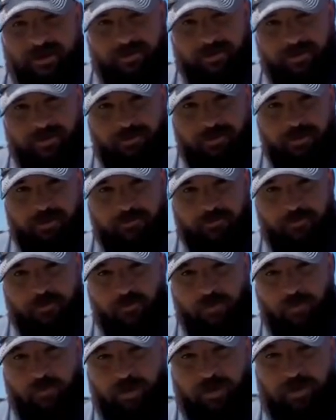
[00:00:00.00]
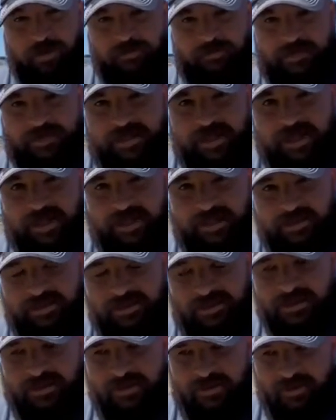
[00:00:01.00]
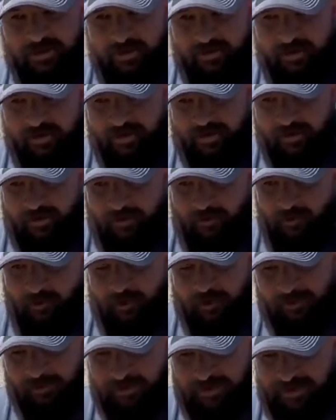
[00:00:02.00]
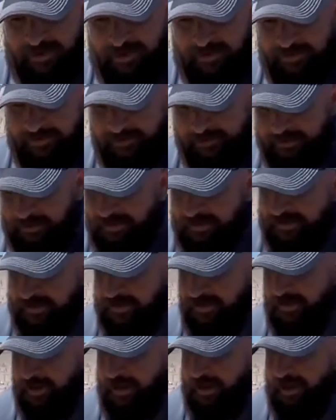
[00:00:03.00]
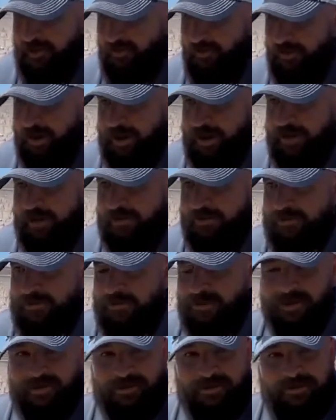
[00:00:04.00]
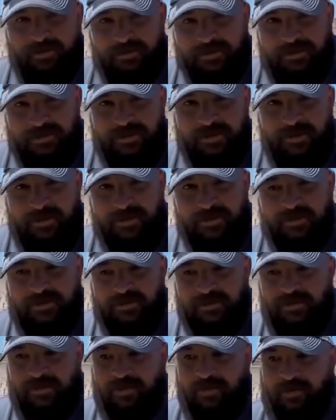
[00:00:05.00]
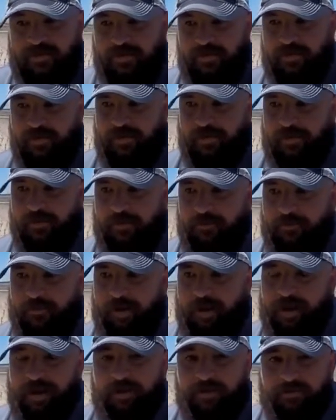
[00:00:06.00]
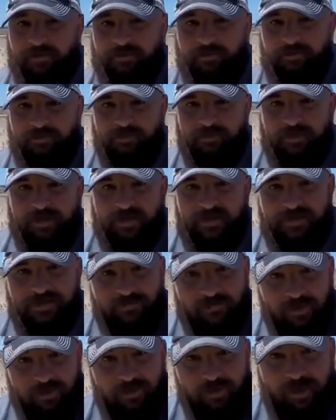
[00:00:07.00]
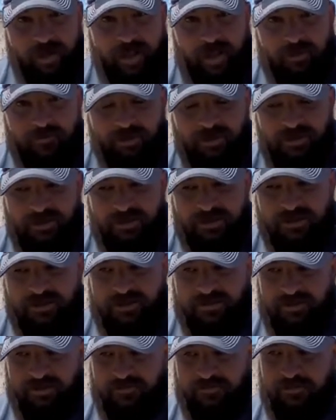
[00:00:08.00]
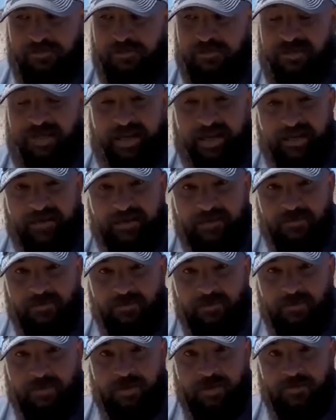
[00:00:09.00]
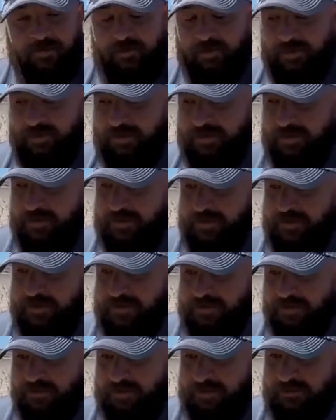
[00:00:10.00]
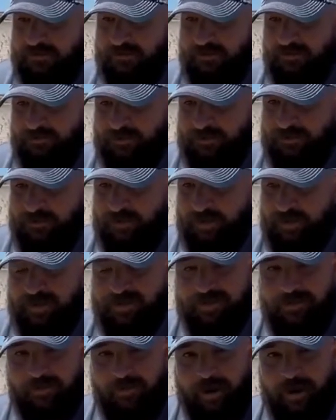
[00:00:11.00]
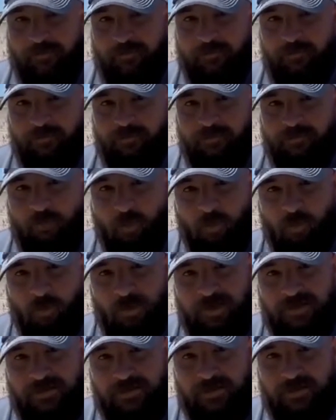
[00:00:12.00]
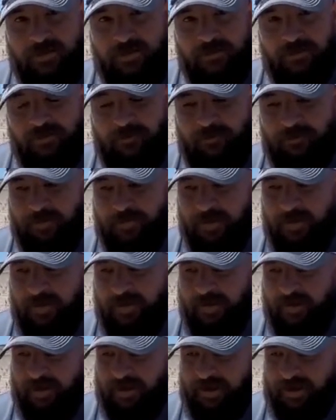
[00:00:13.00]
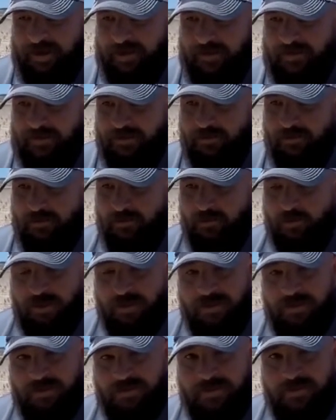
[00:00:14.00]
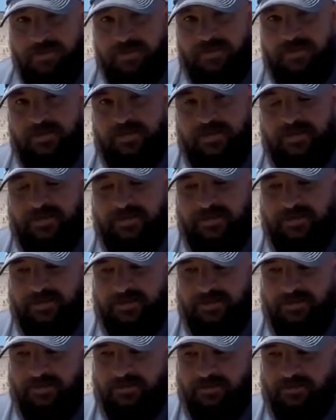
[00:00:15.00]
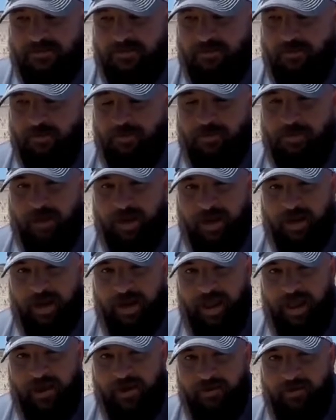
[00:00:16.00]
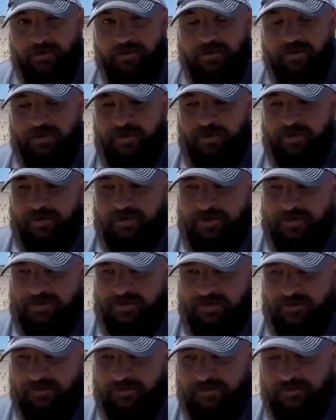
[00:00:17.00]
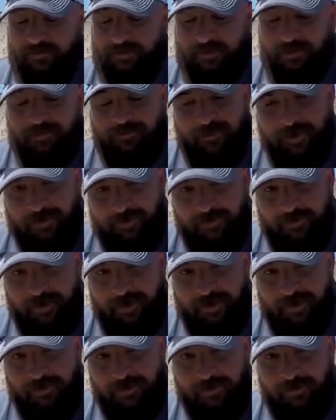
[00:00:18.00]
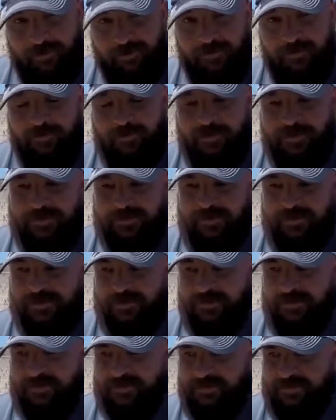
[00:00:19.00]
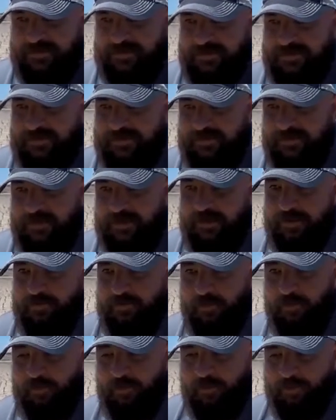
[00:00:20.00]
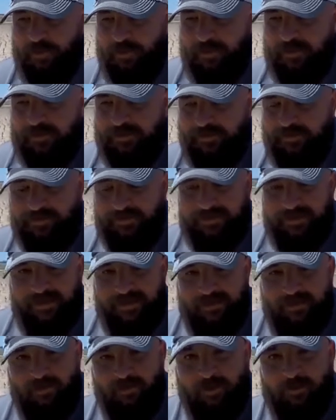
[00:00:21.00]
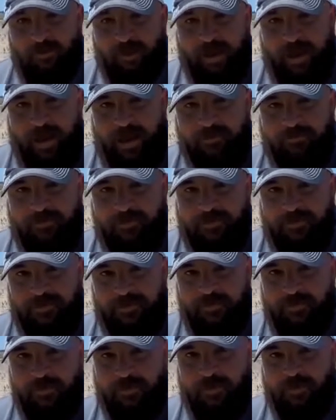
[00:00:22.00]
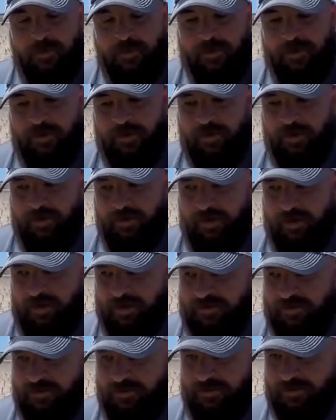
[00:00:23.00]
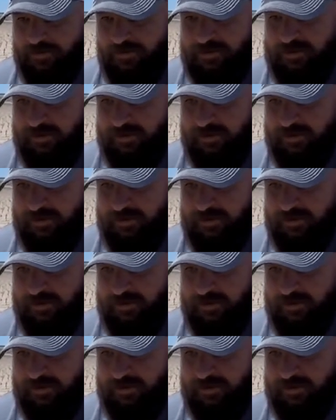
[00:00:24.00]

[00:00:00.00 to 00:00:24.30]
in the 3 to 4 leaf stage when it was hailed, and we're out here trying to assess how severe the damage is, if the stand is worth keeping. So this field was planted about 4 weeks ago, and so we're well into the season, and so to replant now is something we'd rather not do this late in the season, but we really need to assess what we have at this point. And so as we